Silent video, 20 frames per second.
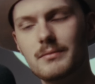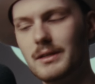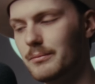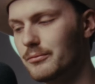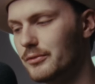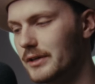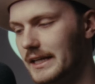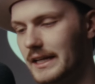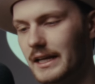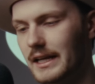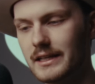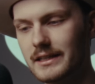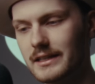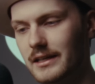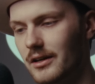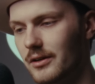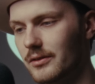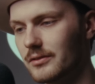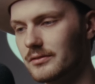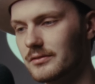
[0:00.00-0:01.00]
me breaking
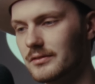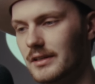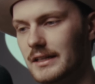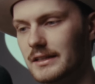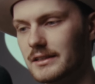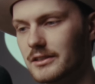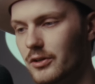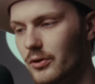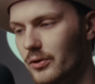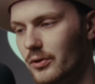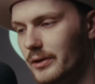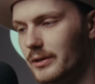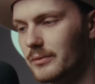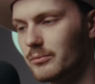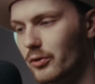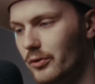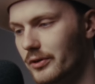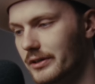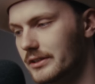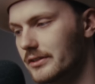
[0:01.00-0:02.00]
down and going
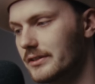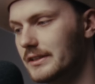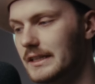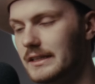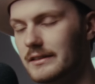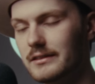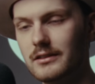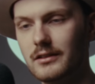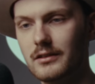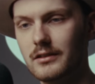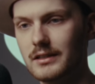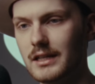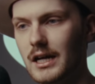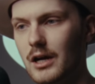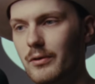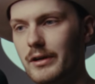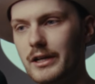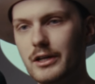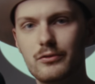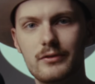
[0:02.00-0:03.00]
more into detail on
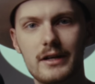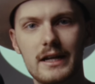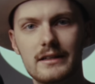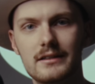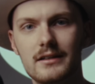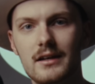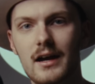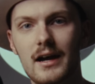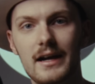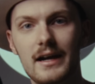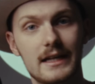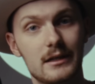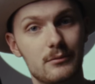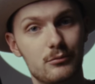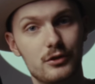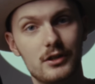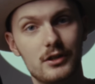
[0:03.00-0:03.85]
how I create high-end